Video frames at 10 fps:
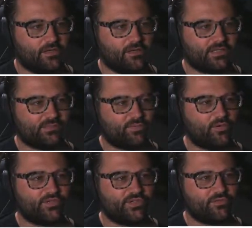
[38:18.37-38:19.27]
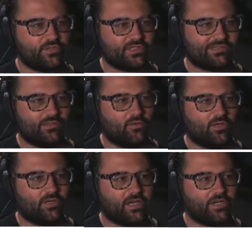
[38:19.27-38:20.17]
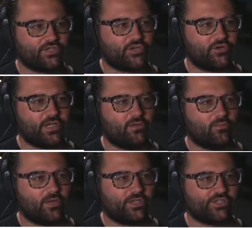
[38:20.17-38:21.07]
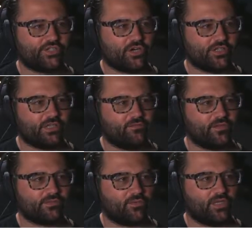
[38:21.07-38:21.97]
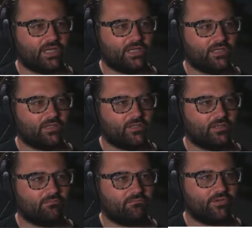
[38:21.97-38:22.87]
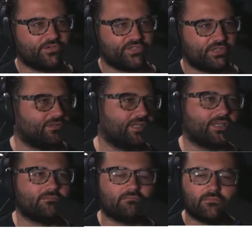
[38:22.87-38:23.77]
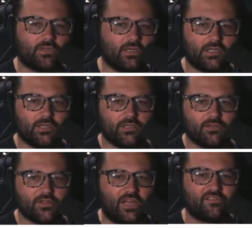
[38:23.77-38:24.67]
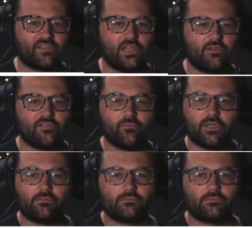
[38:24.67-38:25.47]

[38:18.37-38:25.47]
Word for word: As opposed to the slower kind of turning where he's charging, it feels more like a... You're steering like a jet ski or something.